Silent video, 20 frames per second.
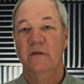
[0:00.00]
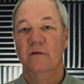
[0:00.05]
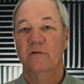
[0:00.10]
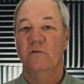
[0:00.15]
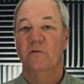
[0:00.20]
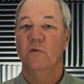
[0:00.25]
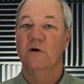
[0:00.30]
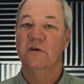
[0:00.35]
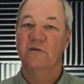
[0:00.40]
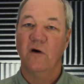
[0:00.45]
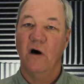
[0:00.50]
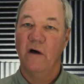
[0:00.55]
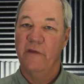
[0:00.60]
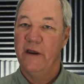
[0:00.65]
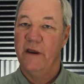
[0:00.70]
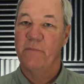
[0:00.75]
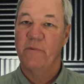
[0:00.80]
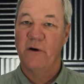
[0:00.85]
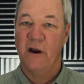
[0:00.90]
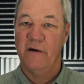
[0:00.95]
So once all
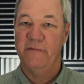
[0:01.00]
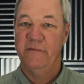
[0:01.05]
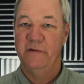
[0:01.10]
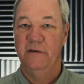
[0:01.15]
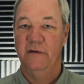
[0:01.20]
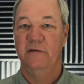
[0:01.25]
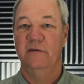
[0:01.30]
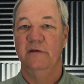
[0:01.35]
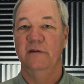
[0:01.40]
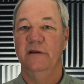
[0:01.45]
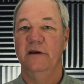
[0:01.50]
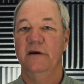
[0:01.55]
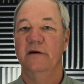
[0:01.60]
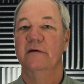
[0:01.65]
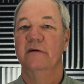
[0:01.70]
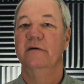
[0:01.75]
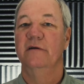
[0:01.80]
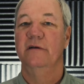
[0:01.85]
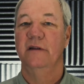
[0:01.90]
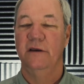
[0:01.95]
that profit is in
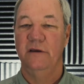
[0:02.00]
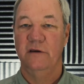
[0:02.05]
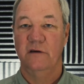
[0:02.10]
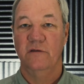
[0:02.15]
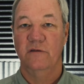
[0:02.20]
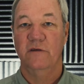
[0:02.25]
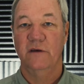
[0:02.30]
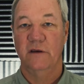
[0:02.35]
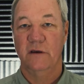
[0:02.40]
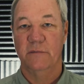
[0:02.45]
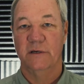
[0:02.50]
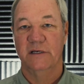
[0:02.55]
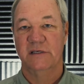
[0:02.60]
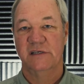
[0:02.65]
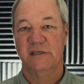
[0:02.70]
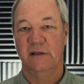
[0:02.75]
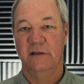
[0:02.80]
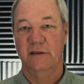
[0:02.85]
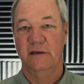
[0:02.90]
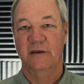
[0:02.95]
there, now you can think about
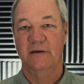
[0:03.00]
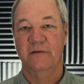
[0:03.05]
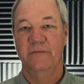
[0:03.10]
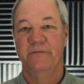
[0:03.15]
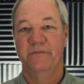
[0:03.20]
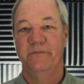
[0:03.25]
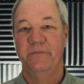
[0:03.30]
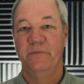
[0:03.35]
selling it.